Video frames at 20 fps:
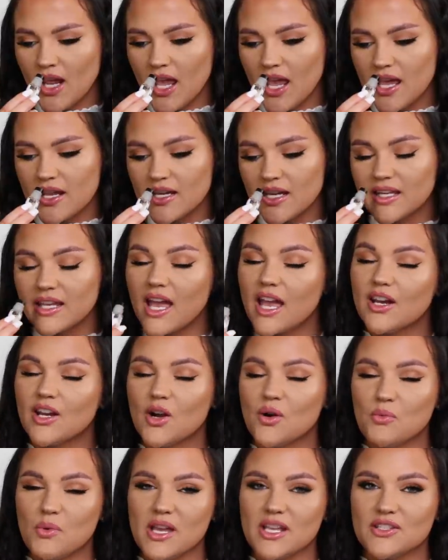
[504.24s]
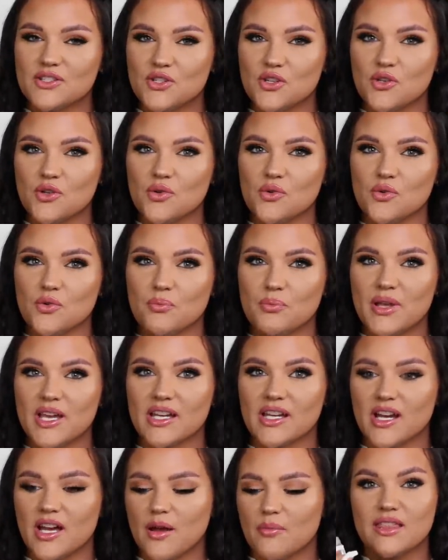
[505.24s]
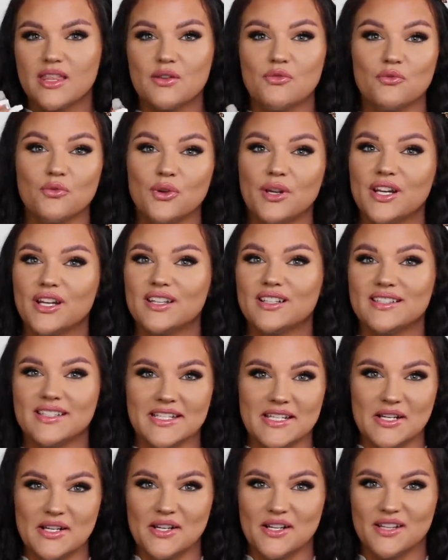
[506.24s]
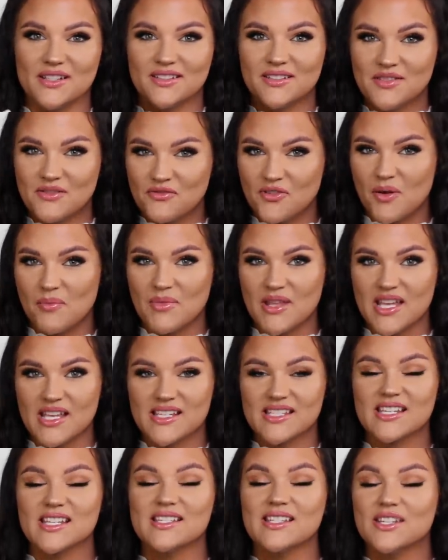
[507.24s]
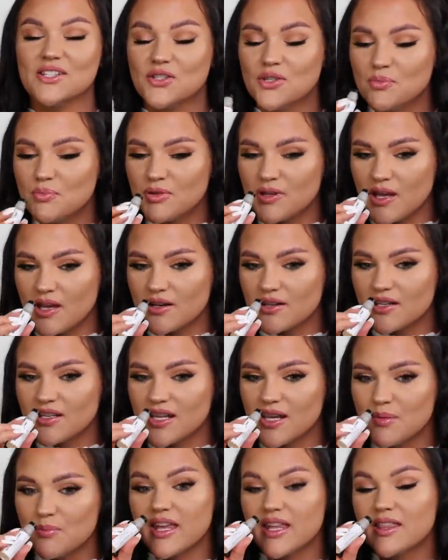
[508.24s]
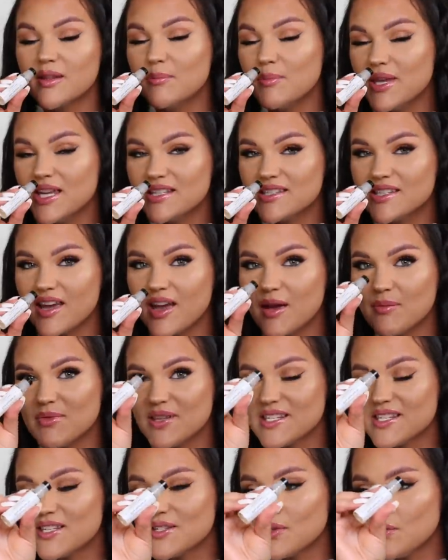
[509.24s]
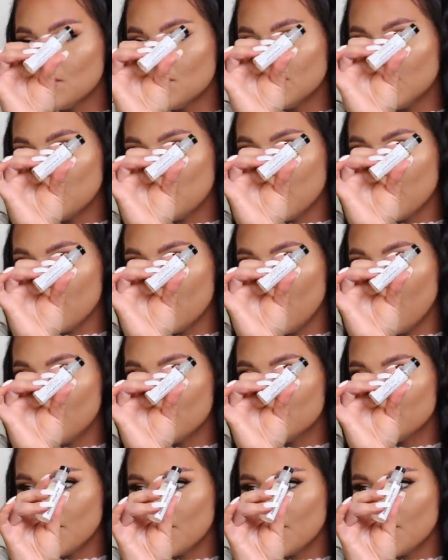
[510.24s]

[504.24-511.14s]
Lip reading: and I cannot wait to pick up the real deal from this, because I do plan on it. In the meantime, this is holding me off.